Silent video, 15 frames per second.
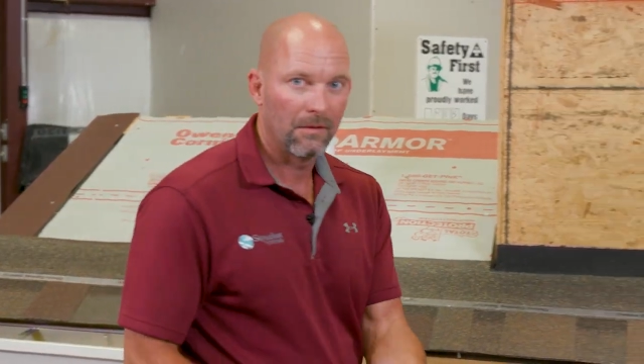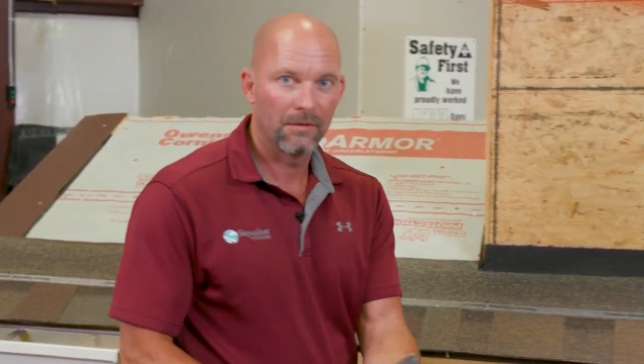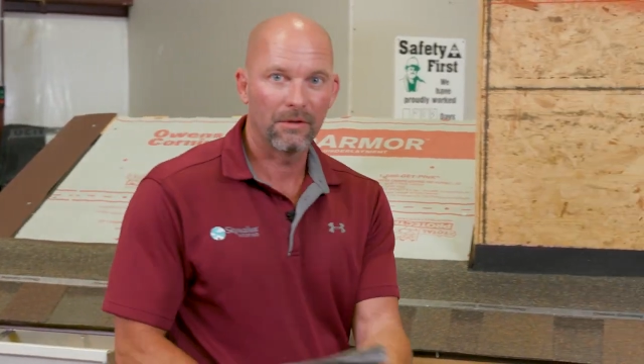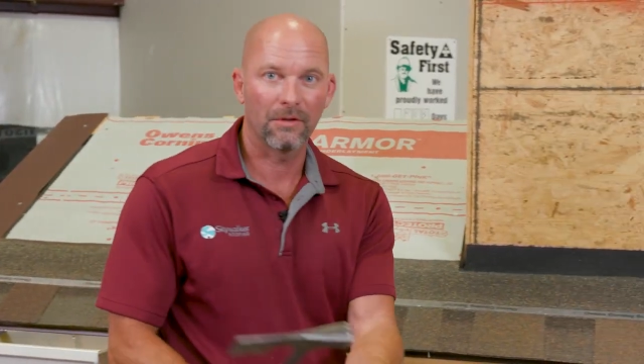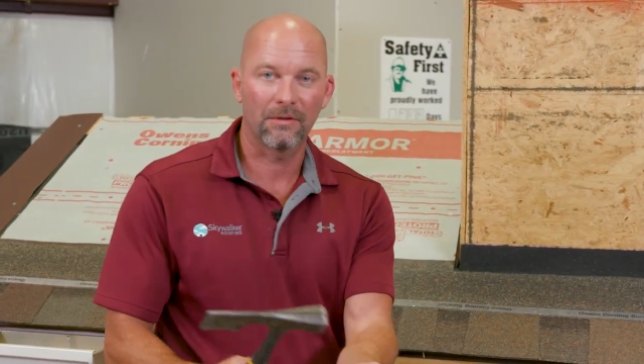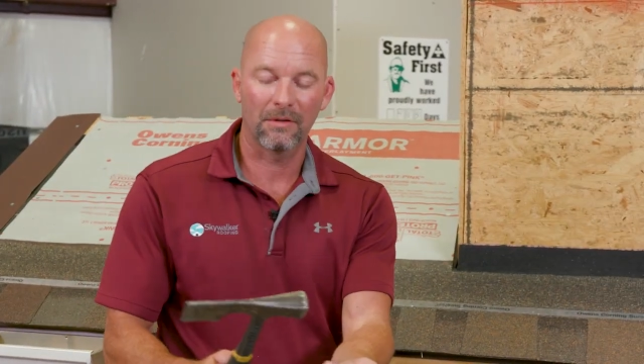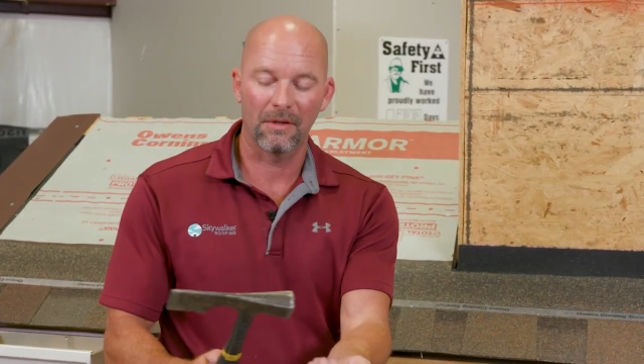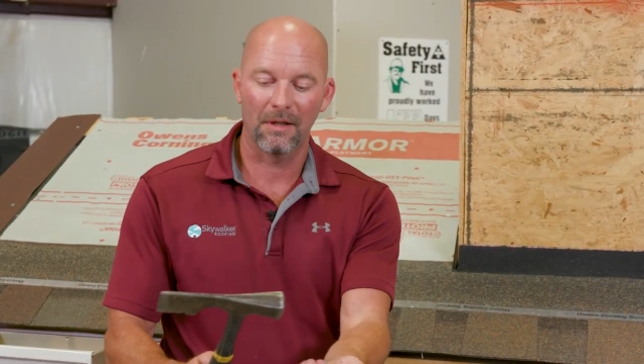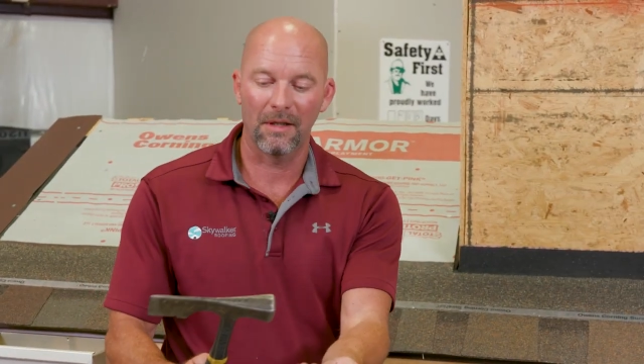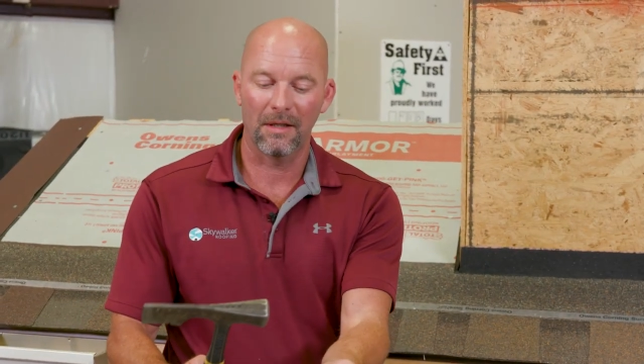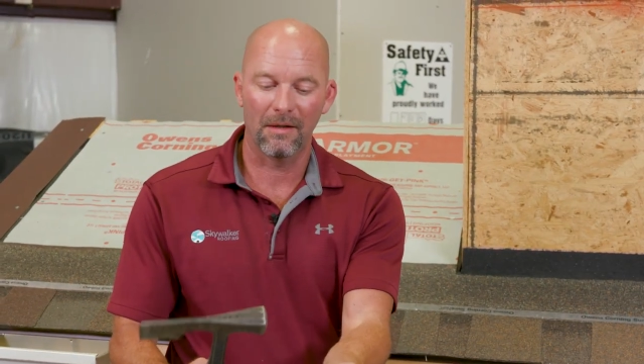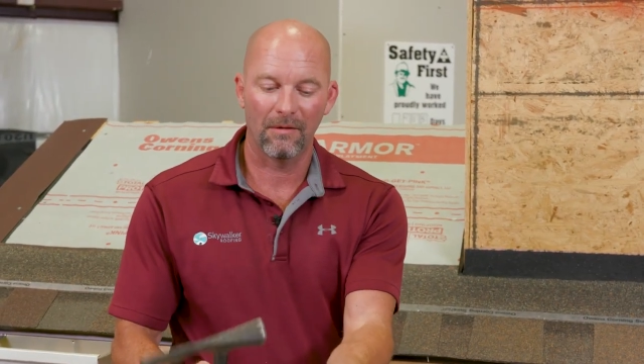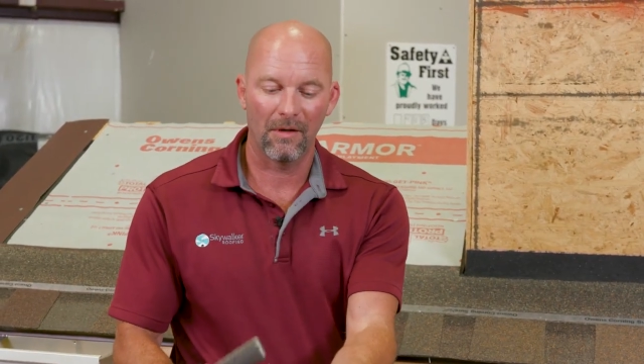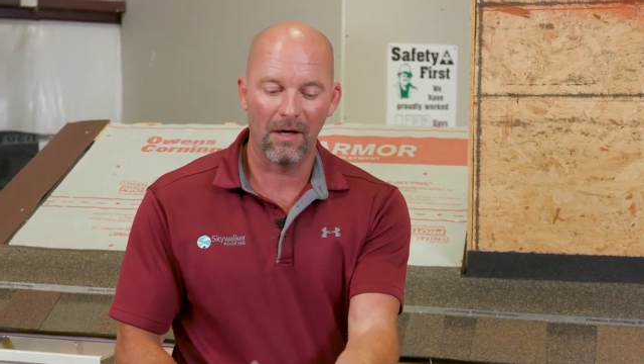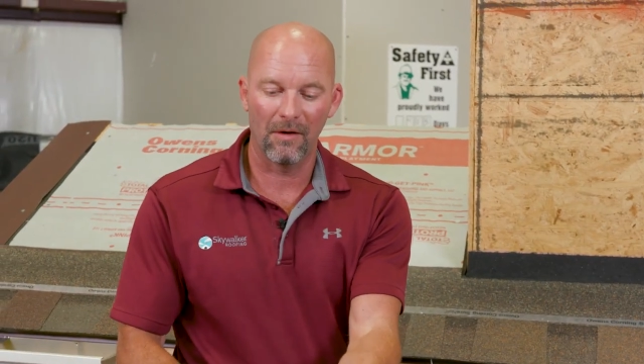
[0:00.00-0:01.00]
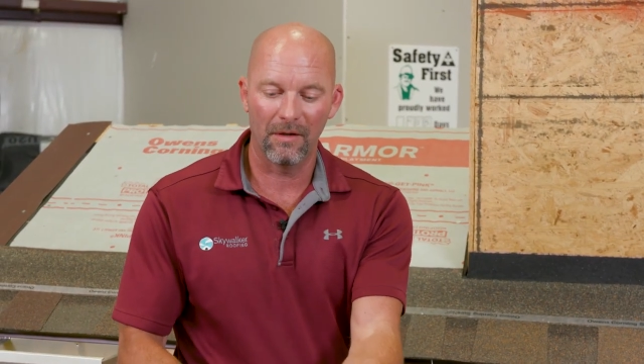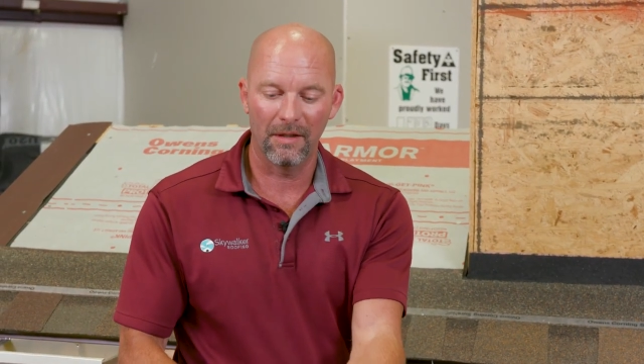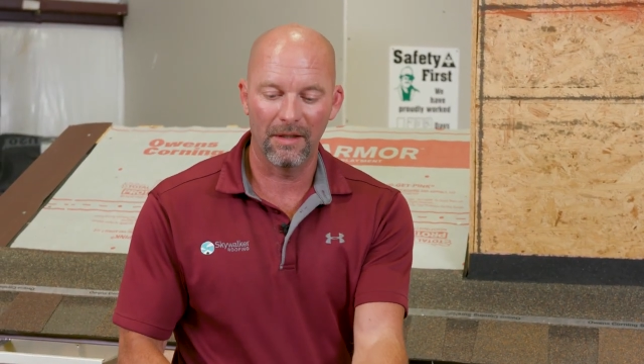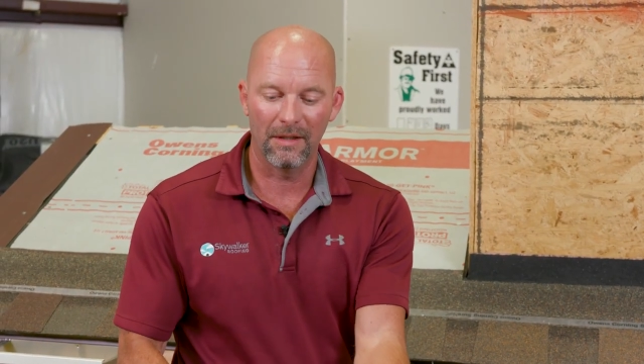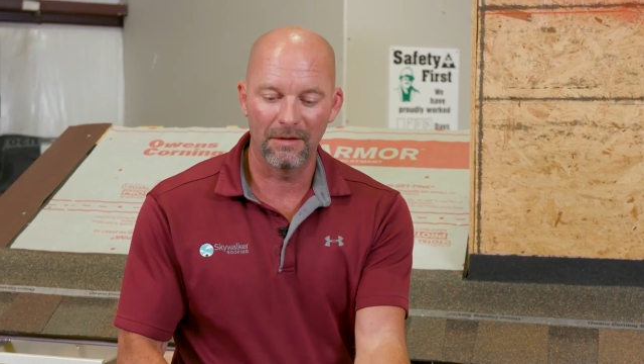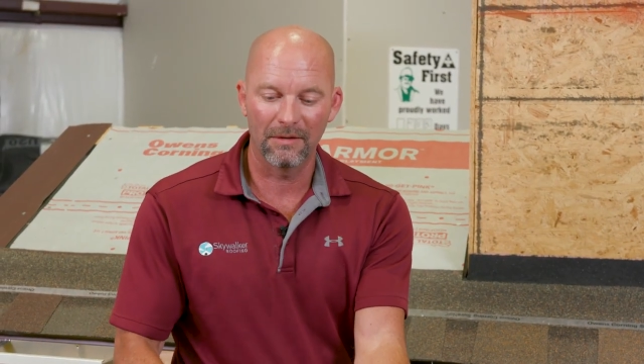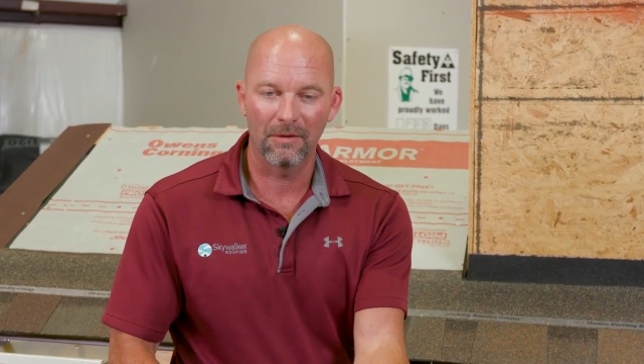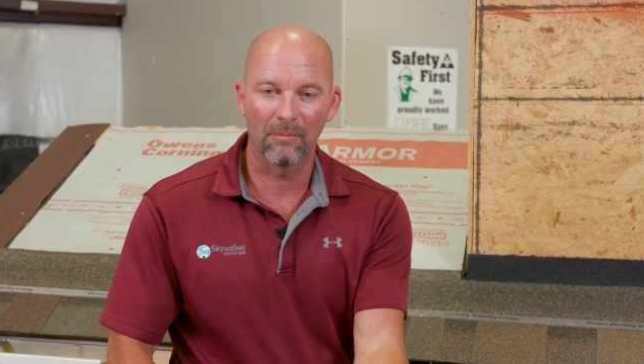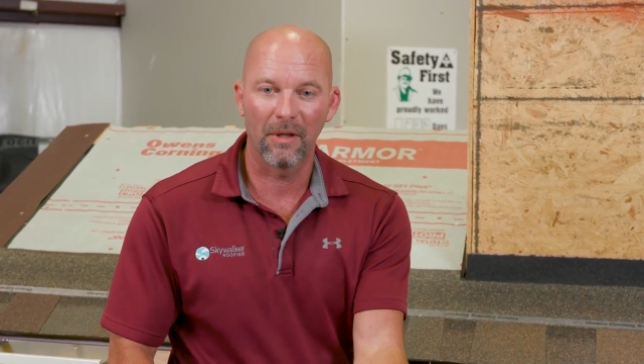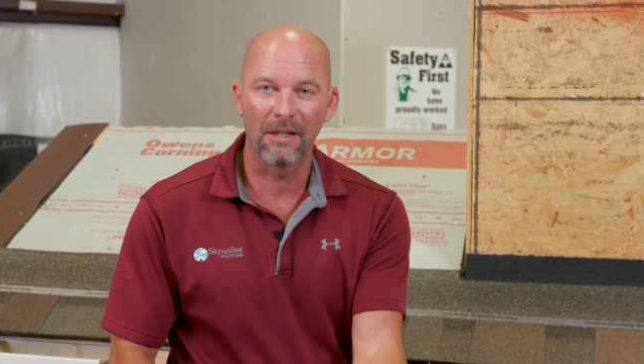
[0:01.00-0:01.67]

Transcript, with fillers: Just uh, all it is is a